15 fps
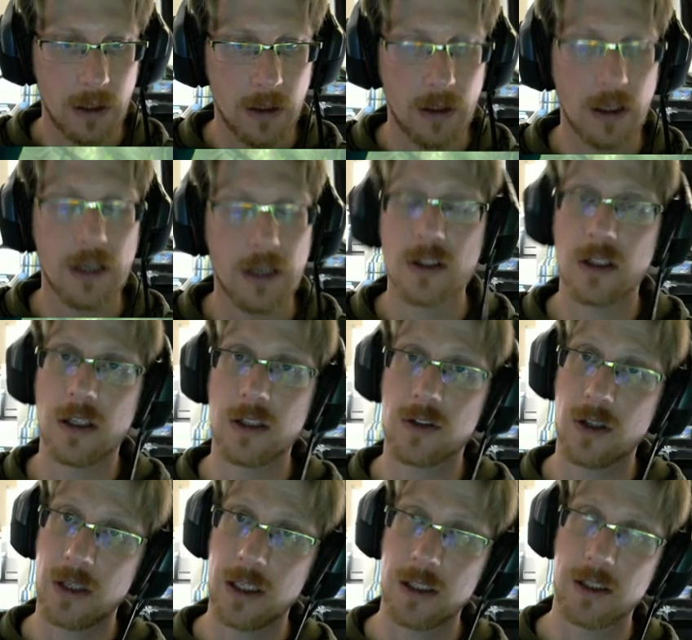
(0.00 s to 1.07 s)

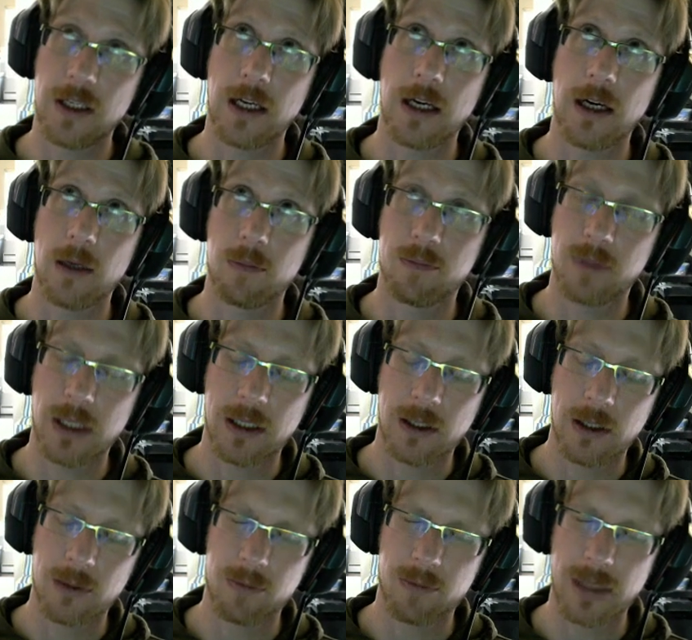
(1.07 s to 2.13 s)
it's a
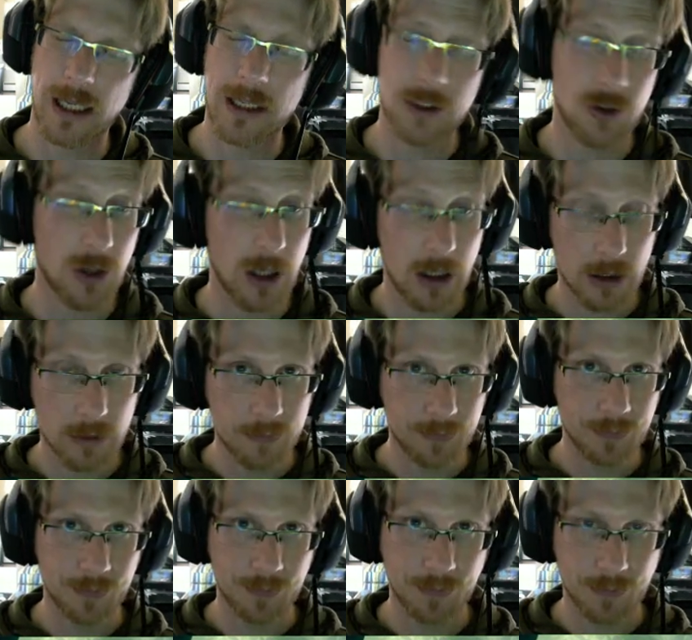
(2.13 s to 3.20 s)
blind draw
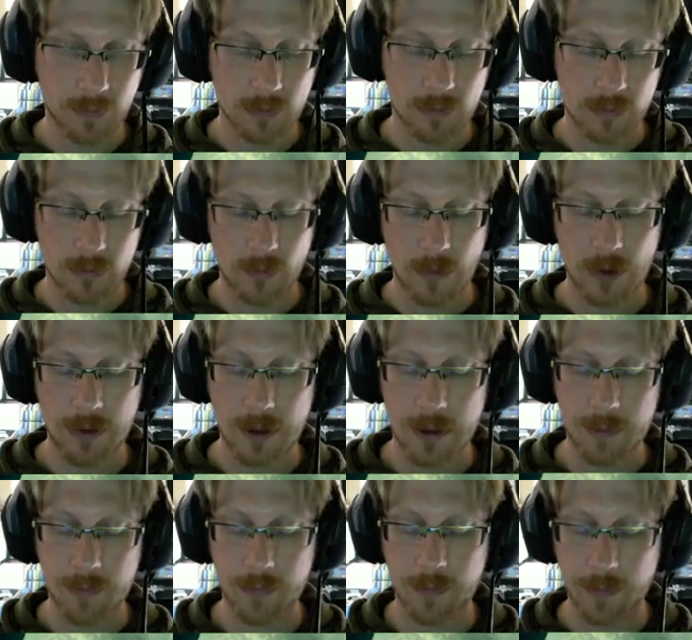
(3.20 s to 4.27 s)

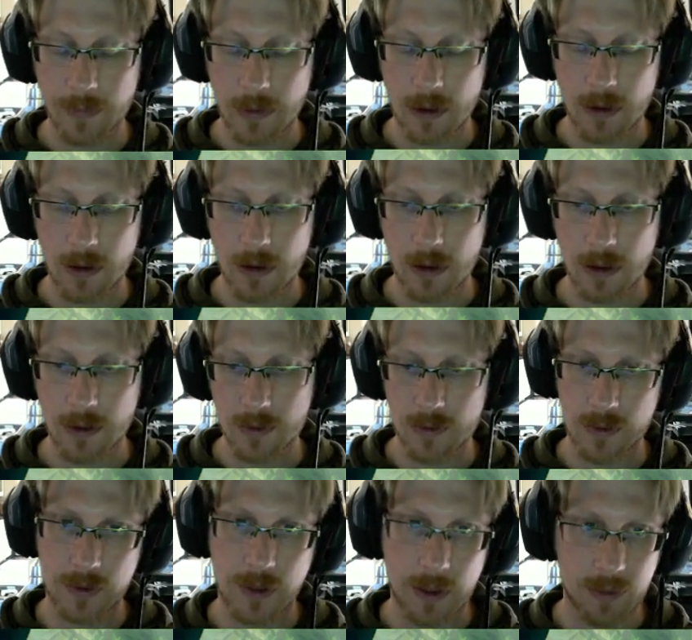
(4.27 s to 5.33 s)
type
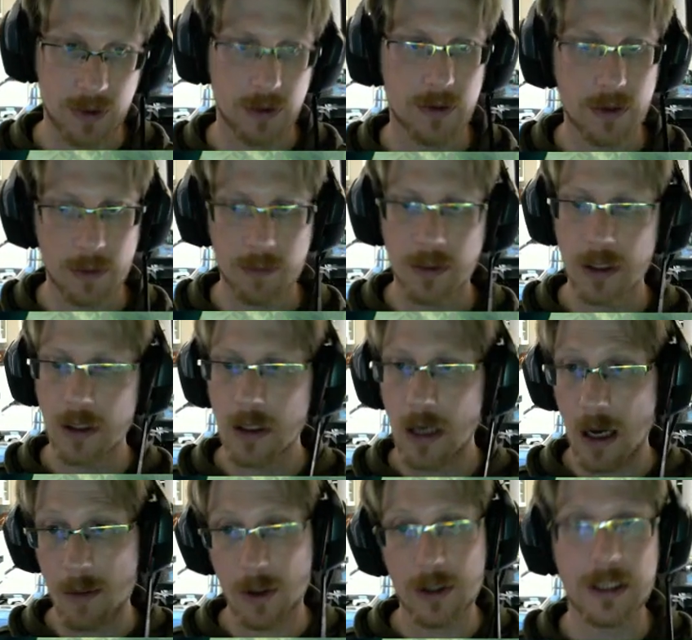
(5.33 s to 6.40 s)
system.
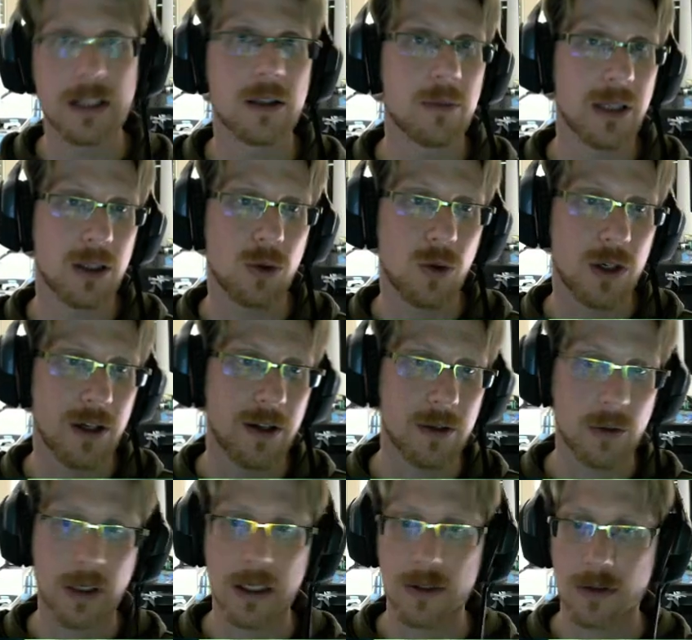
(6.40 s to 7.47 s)
I'm already in the middle of one,
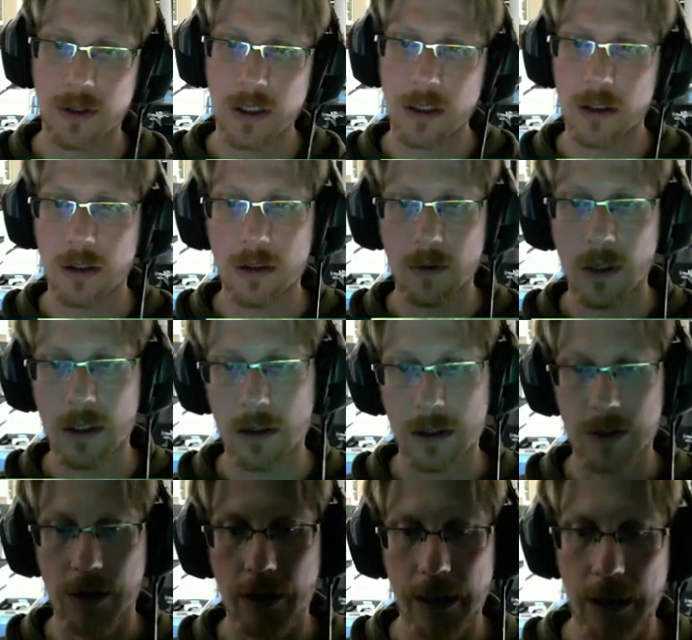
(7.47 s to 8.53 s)
otherwise, you know what?
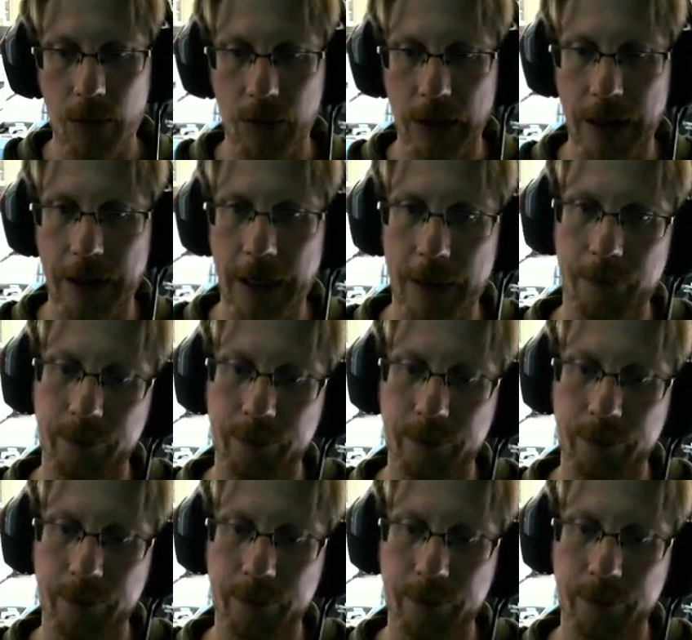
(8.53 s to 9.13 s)
Let's go ahead and play that.